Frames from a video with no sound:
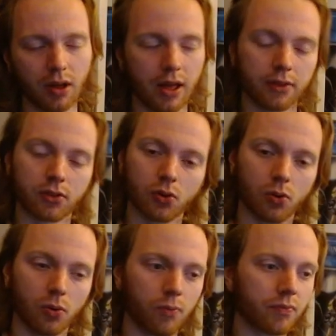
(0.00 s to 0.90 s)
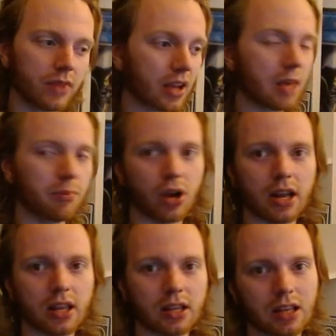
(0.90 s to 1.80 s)
So yeah, keep your head
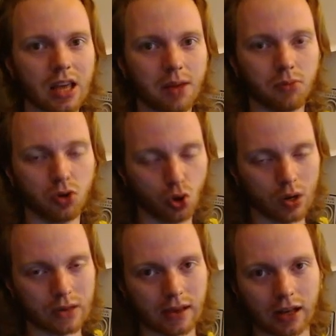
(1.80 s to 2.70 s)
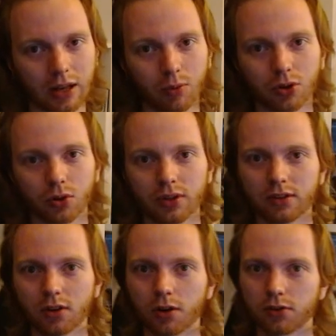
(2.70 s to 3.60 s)
in the game, know exactly what all these
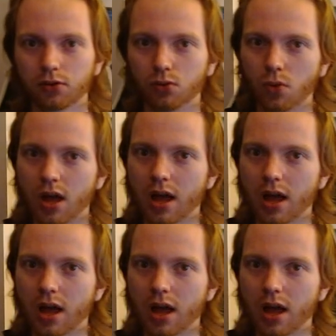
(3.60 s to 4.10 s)
cards do,